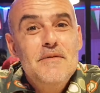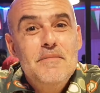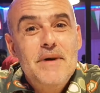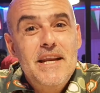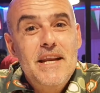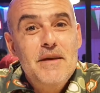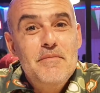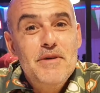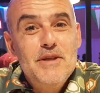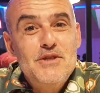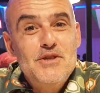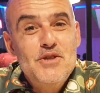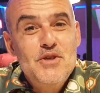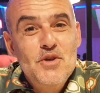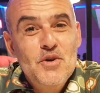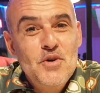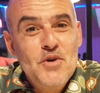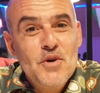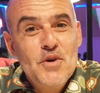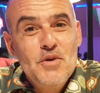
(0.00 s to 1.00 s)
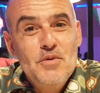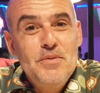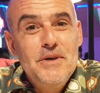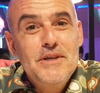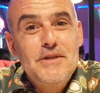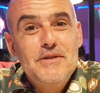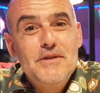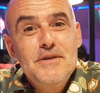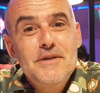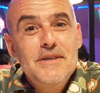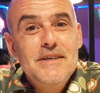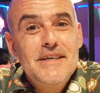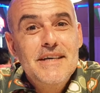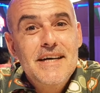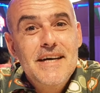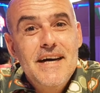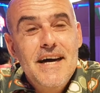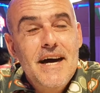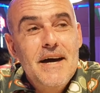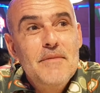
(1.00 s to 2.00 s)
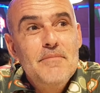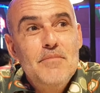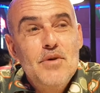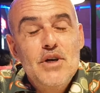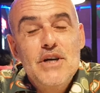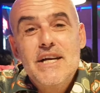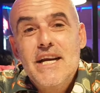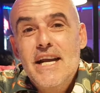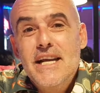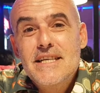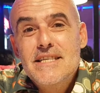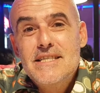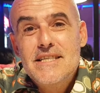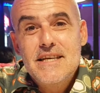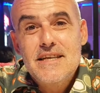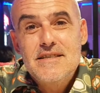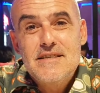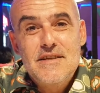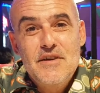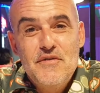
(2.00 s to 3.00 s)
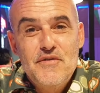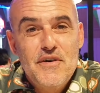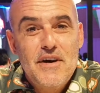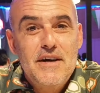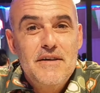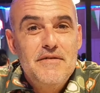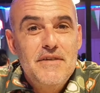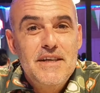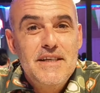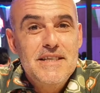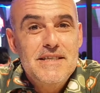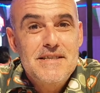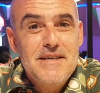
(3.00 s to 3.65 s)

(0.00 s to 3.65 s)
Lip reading: My name is Nuno Lobito. I'm born in 65 in